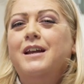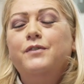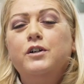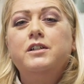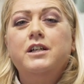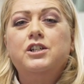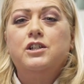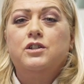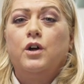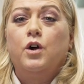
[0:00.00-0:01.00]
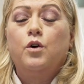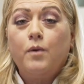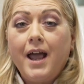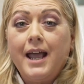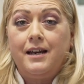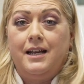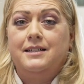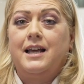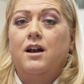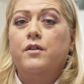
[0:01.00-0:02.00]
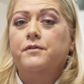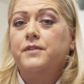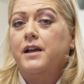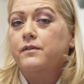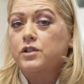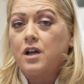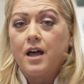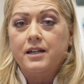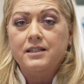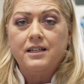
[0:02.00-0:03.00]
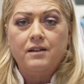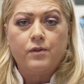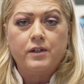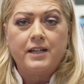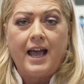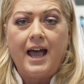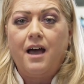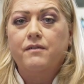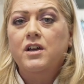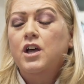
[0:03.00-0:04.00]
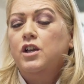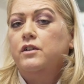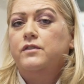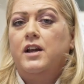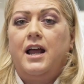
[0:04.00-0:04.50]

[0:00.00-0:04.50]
if your dish is great, it's got all the flavors God intended for it to have, you've done